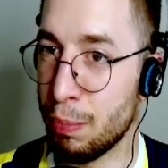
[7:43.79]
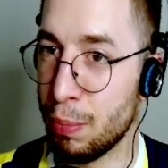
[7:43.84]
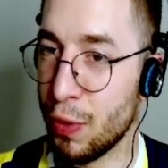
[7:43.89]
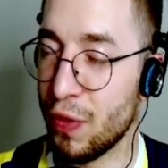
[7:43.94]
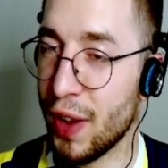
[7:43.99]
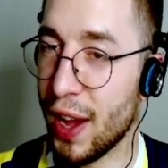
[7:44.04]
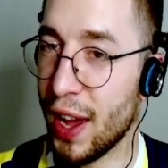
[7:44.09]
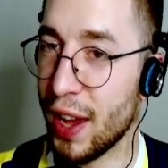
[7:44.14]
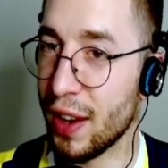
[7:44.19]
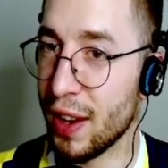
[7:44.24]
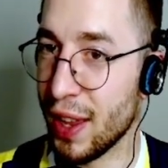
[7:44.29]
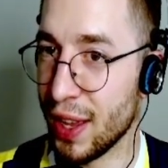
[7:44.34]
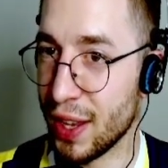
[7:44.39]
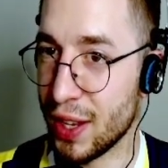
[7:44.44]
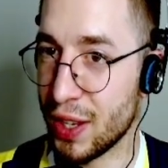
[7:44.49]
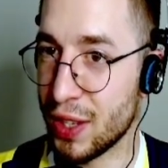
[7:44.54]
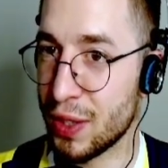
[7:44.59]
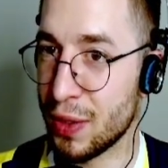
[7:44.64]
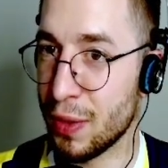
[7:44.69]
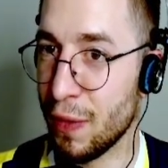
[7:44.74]
provide a
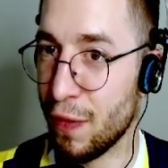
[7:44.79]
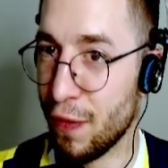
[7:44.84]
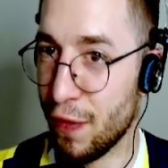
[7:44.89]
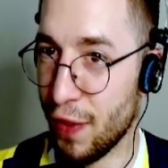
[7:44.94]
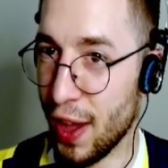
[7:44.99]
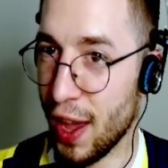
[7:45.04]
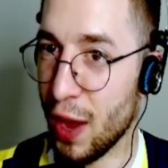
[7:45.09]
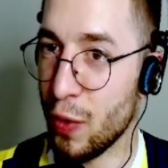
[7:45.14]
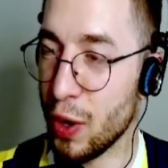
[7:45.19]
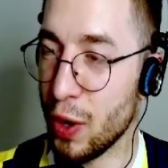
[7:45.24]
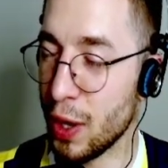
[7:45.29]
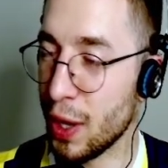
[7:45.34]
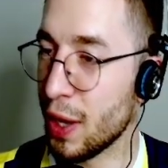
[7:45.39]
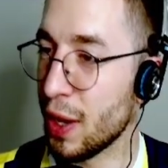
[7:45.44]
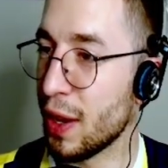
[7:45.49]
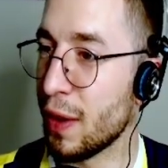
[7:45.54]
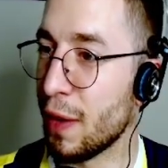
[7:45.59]
very,